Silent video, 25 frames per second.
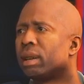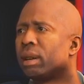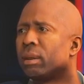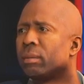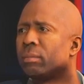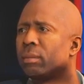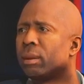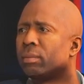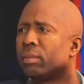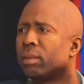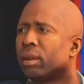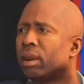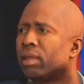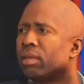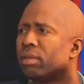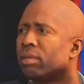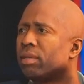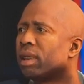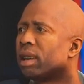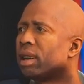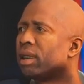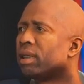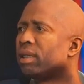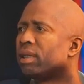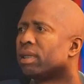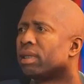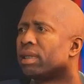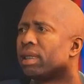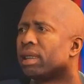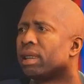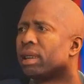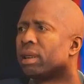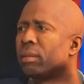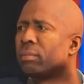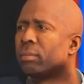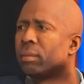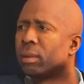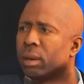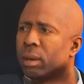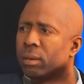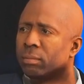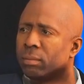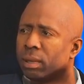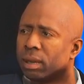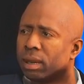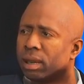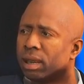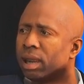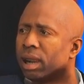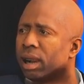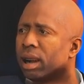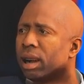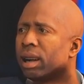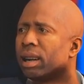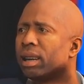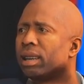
Come on, Shaq, spit it out on the floor.